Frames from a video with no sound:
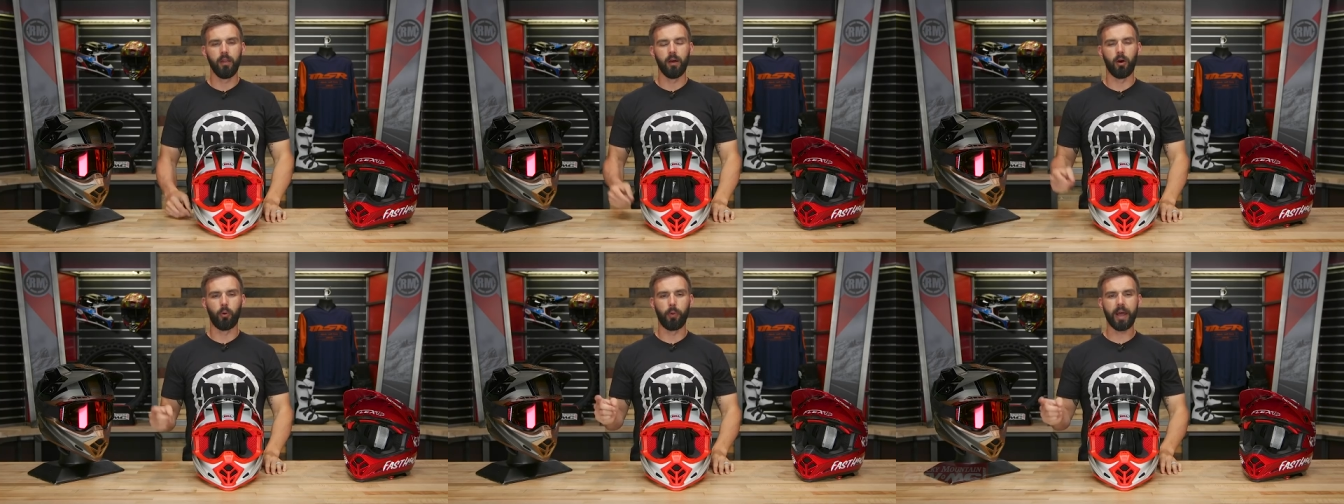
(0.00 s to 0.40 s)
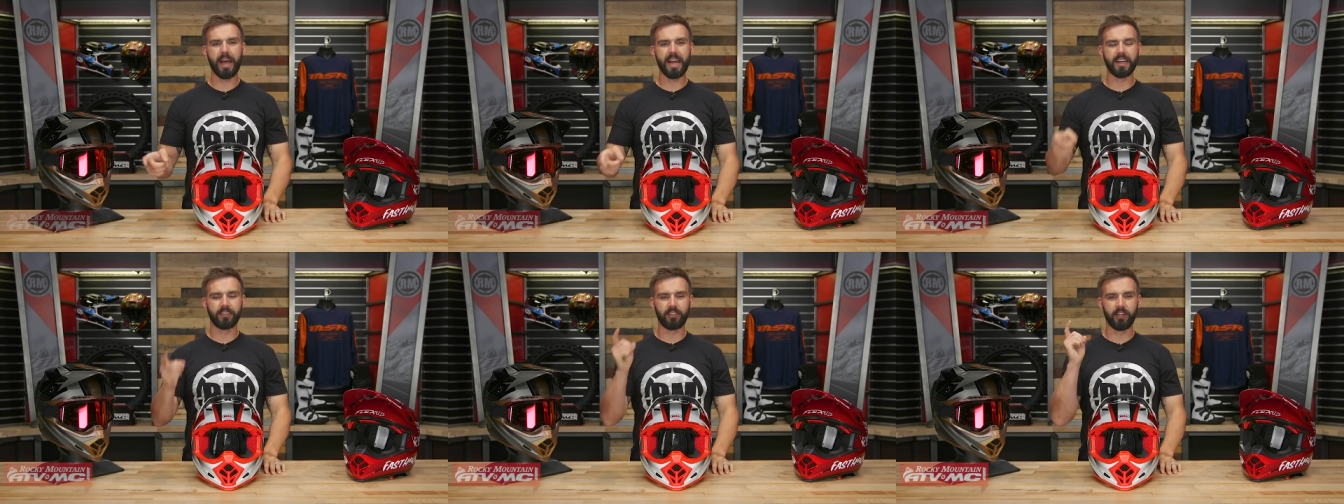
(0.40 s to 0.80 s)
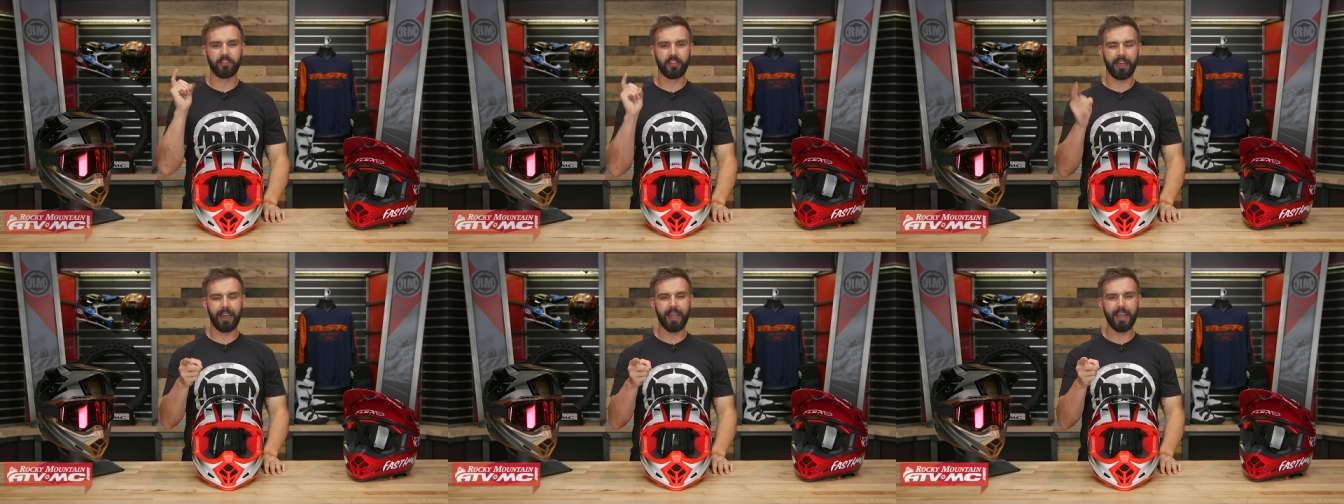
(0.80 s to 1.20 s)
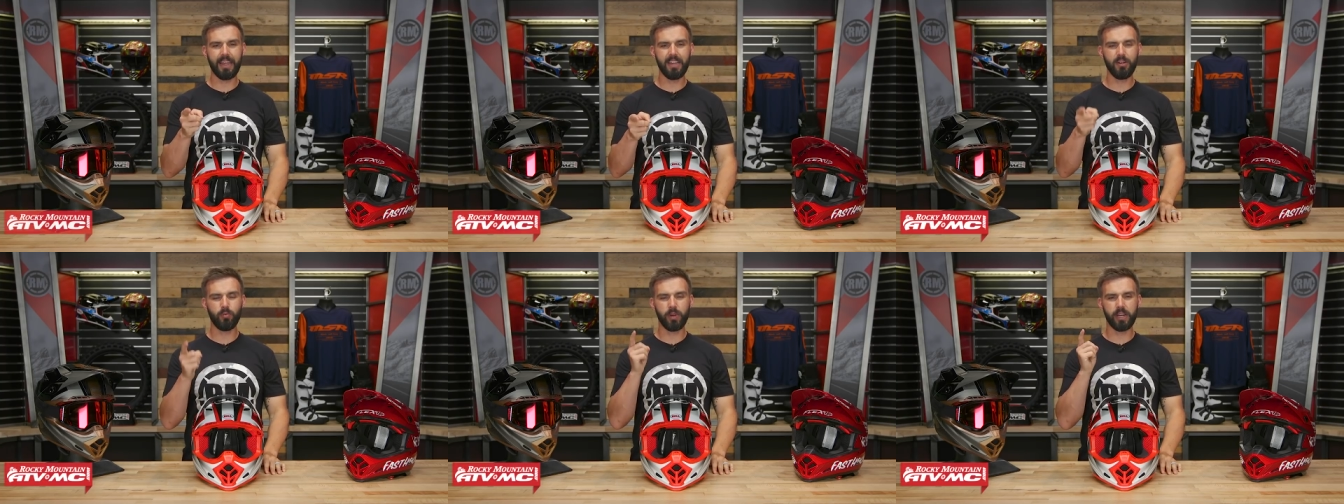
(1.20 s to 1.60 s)
All right,
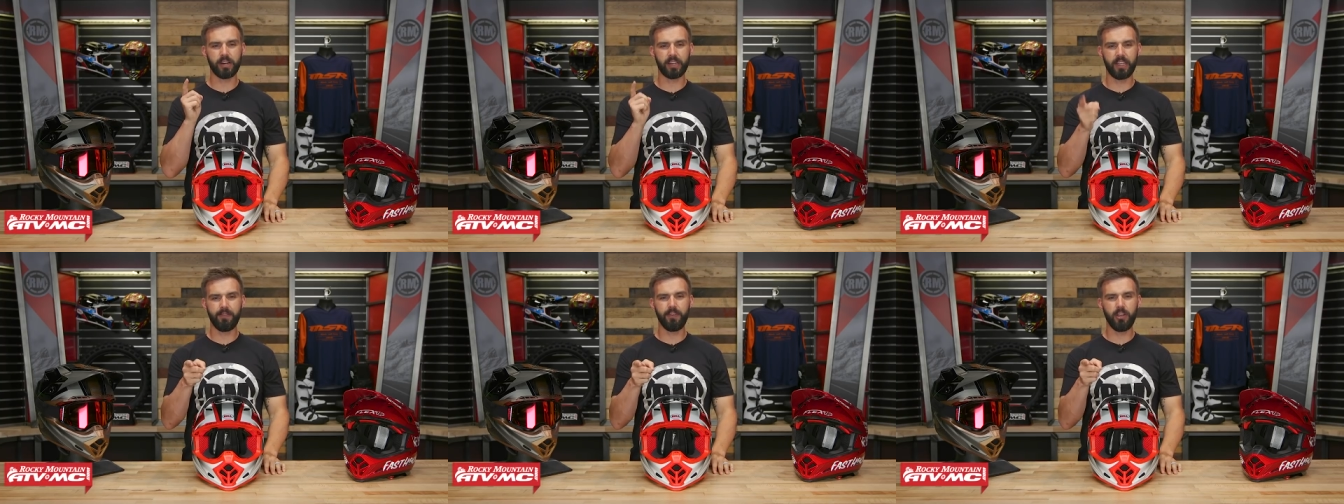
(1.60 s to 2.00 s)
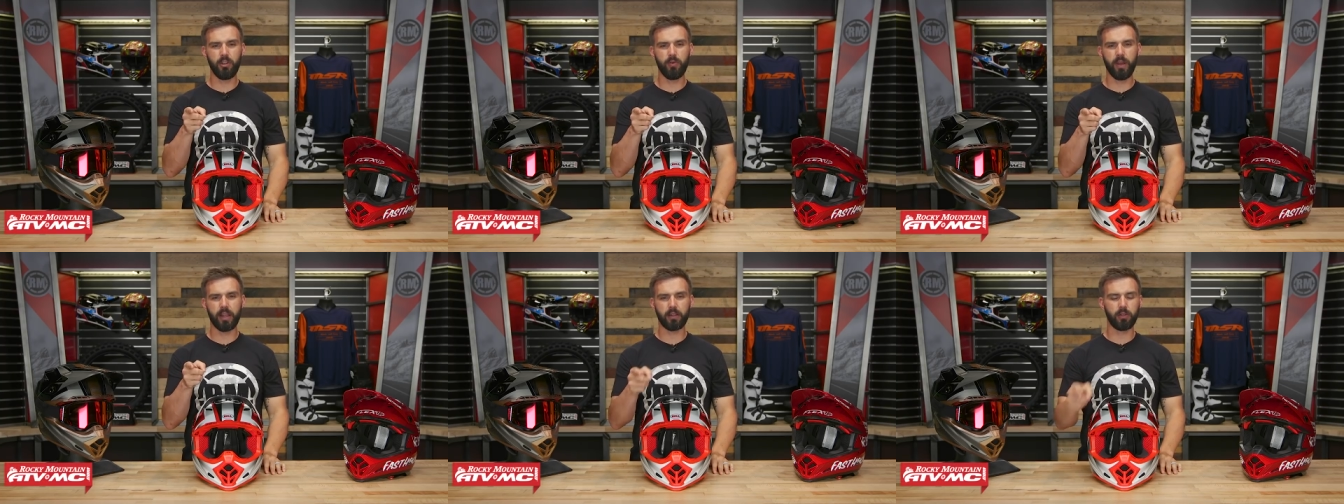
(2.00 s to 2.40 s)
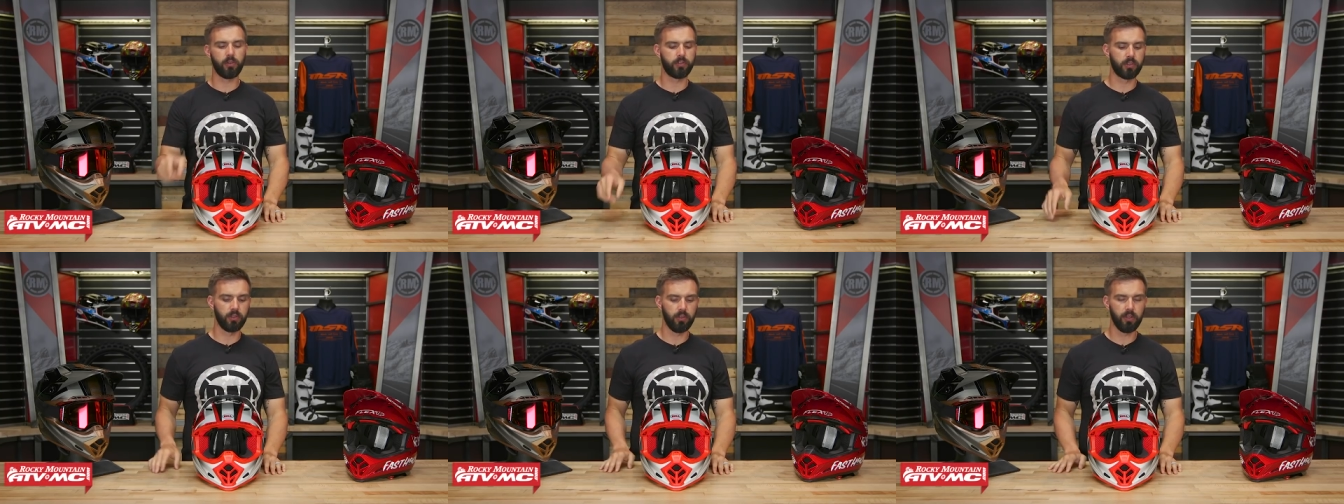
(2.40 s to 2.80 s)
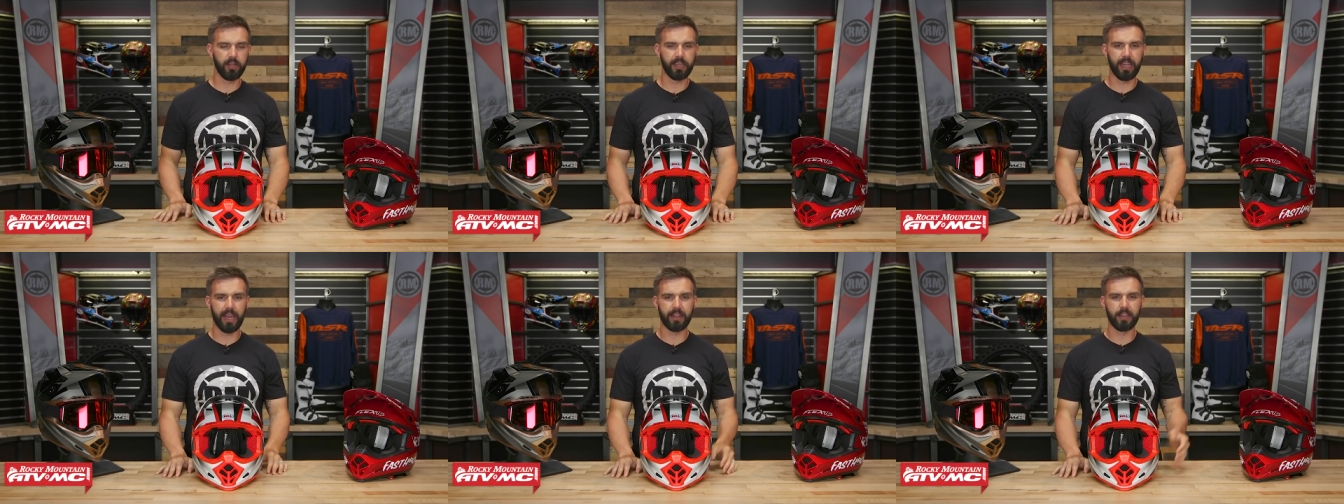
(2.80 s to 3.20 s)
today we are giving you a closer
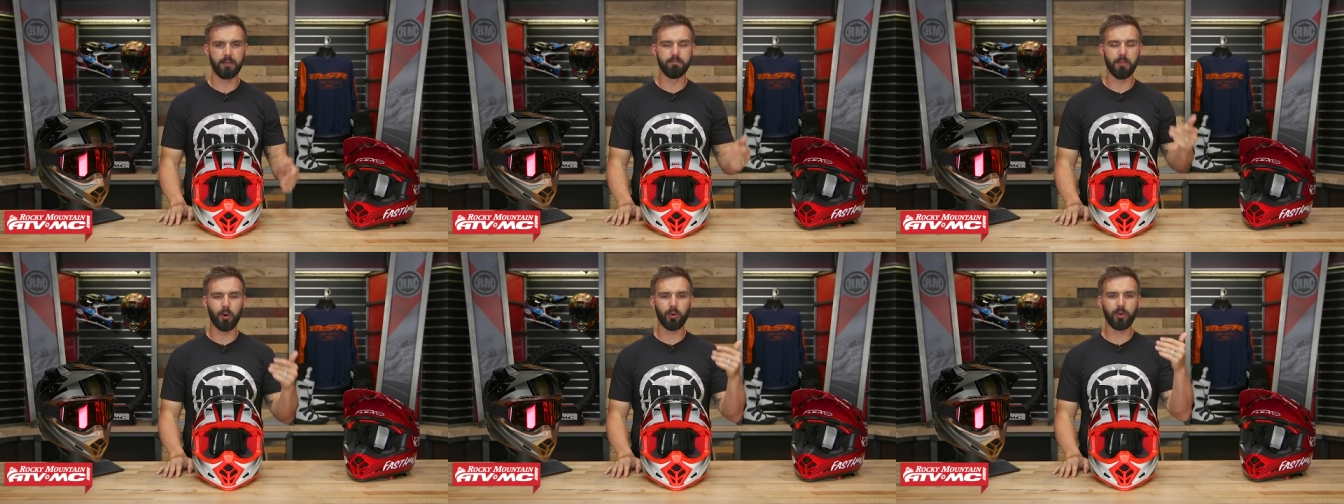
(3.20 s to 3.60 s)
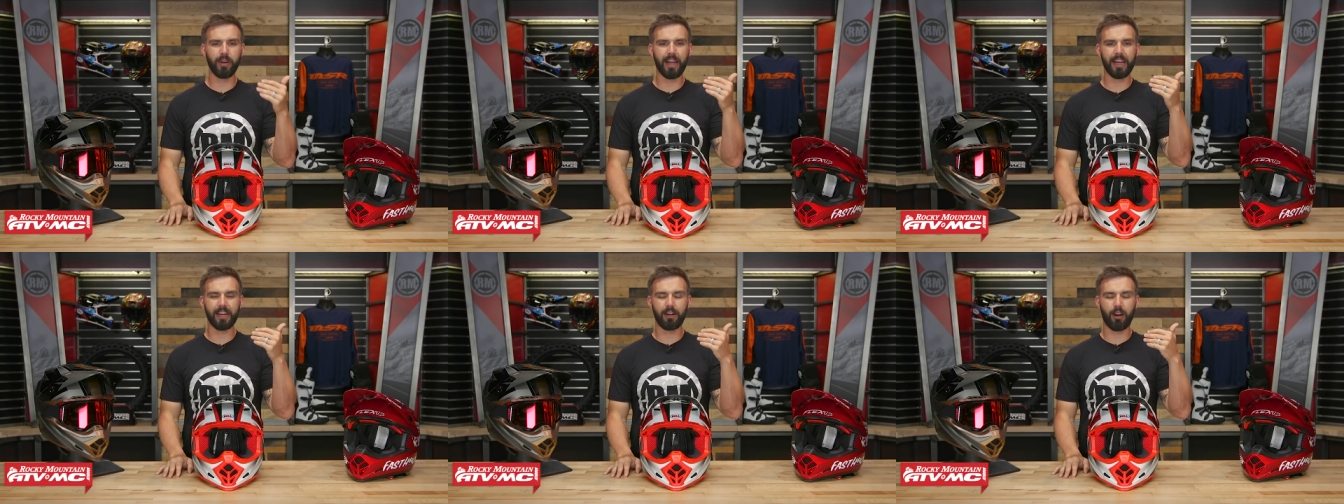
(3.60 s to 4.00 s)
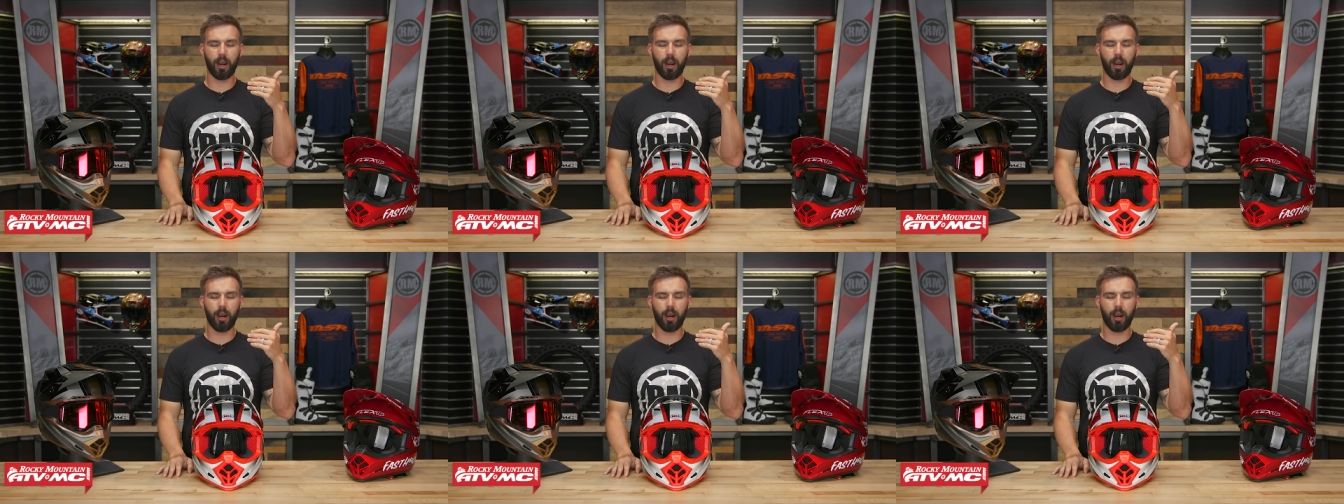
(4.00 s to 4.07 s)
look at the Moto 9